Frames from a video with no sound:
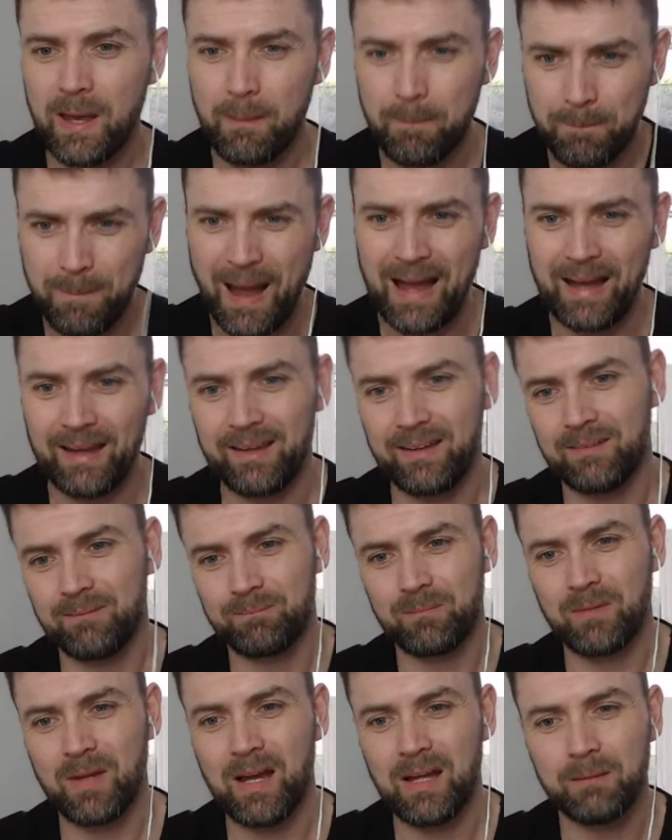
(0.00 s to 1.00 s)
bit of bite,
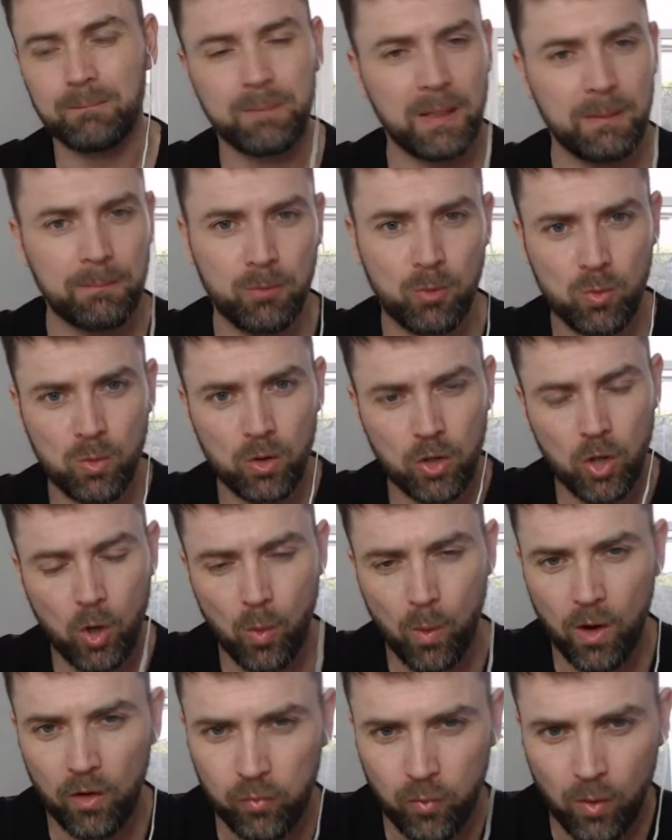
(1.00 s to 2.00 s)
and people will
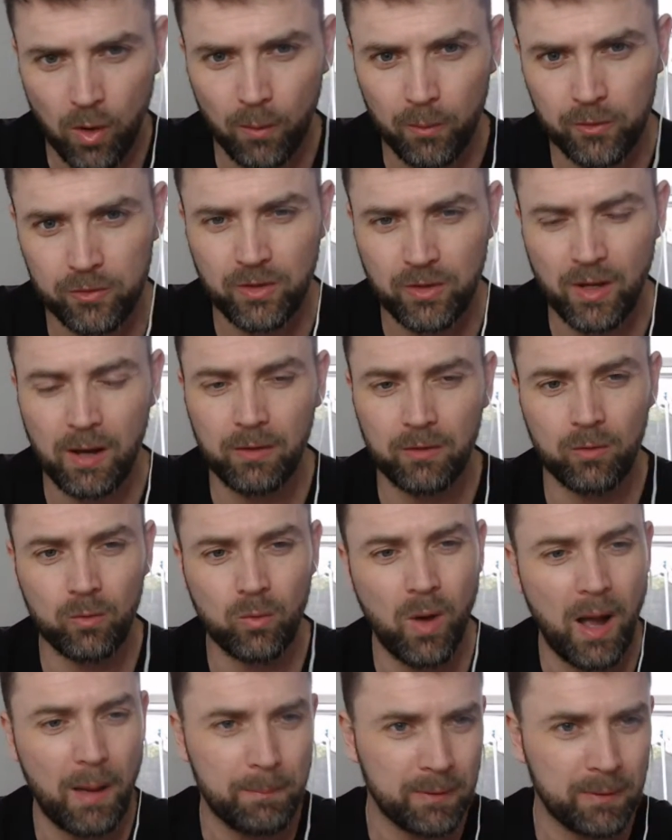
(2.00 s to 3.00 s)
go off what
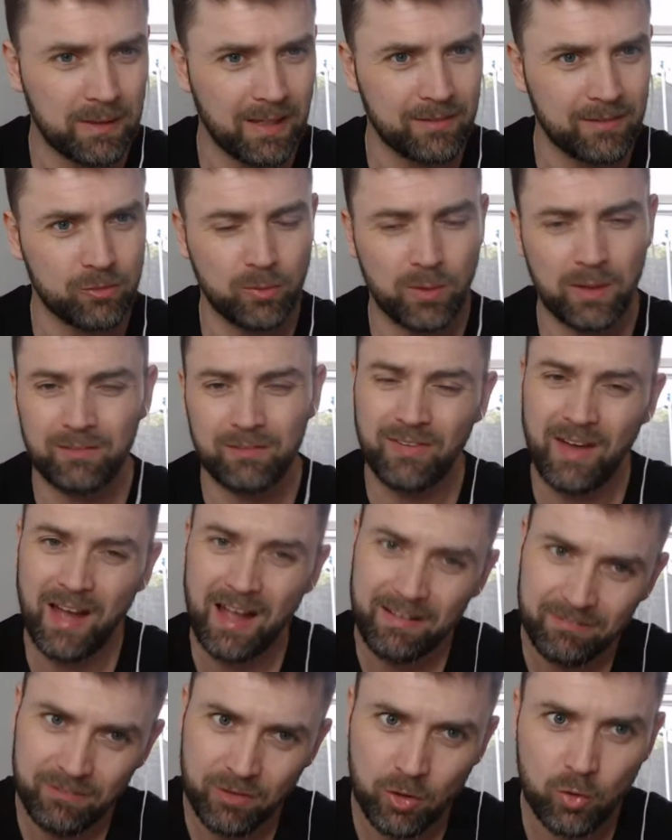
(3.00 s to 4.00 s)
happened last week,
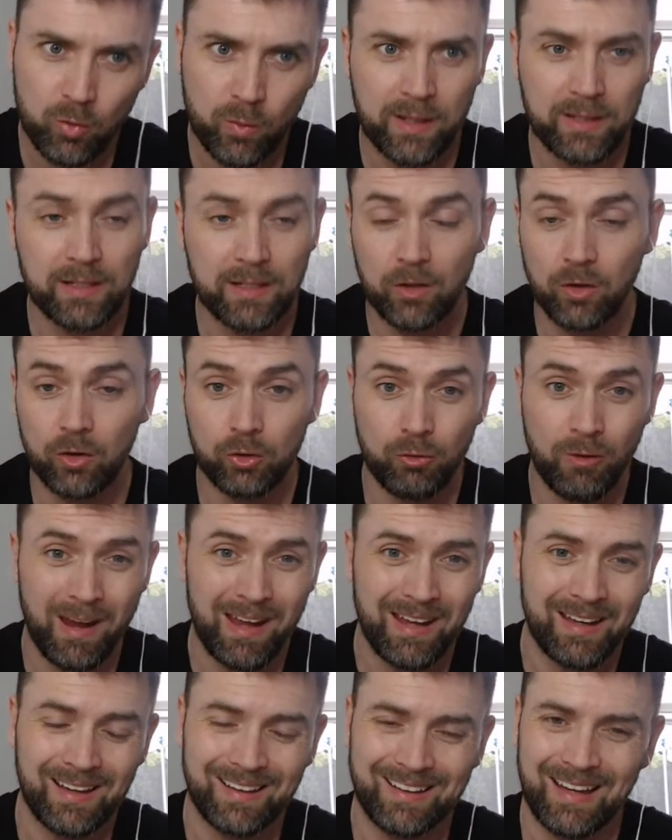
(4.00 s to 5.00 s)
5-0 win. They look
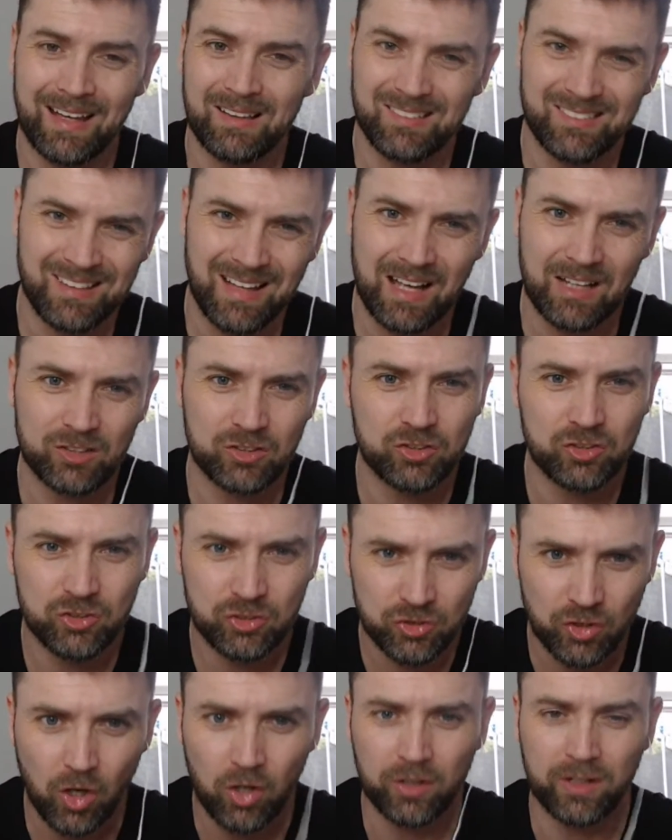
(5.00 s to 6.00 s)
great against a
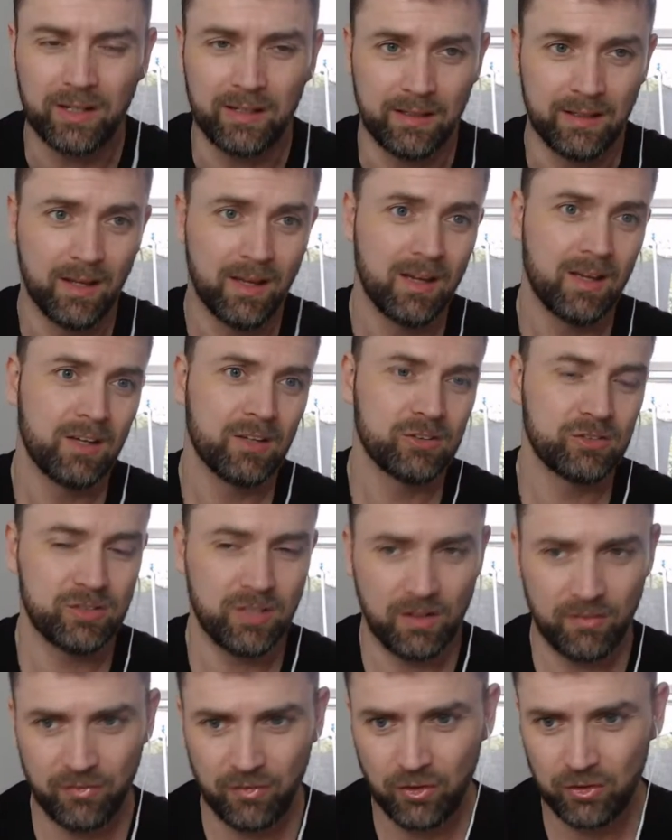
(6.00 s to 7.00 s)
shocking
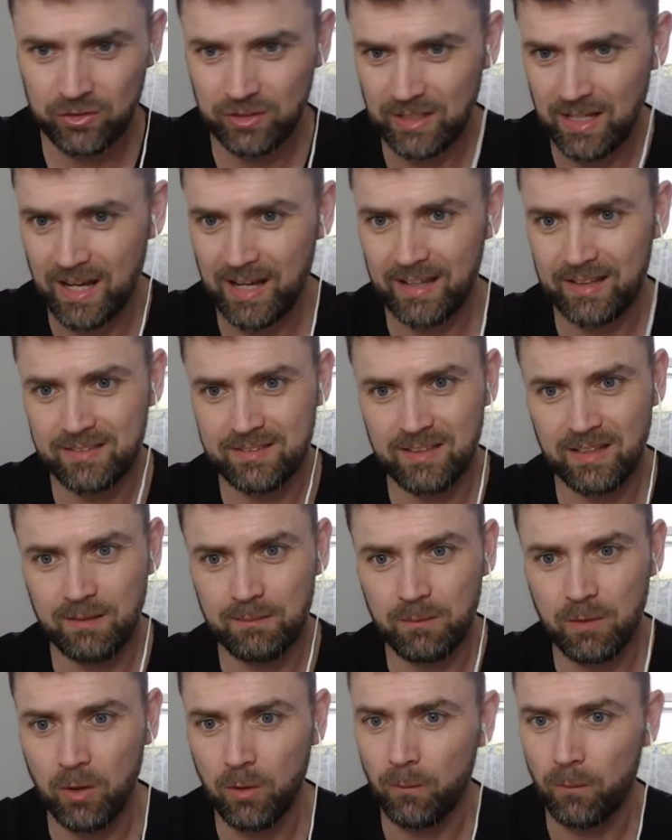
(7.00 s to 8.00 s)
Sheffield United
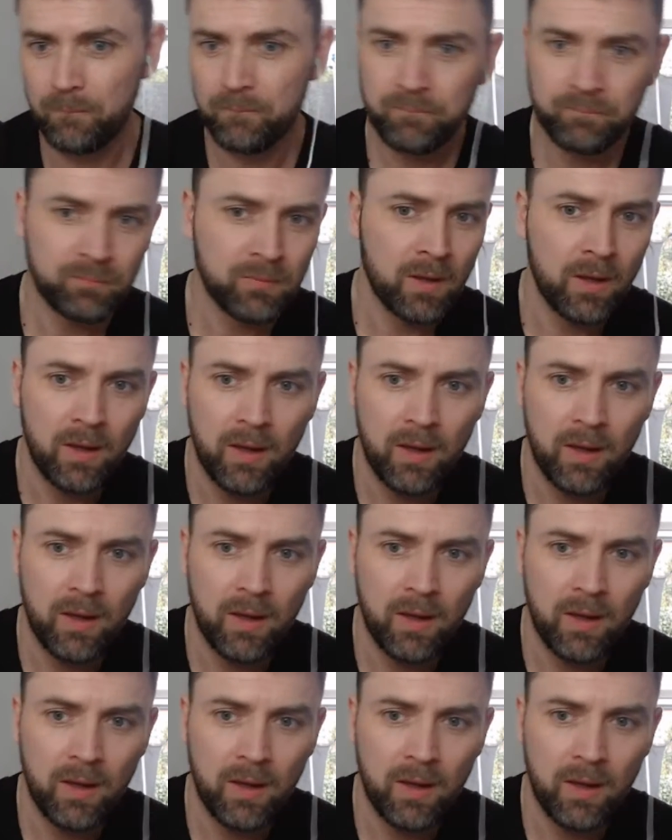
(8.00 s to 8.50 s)
team, no.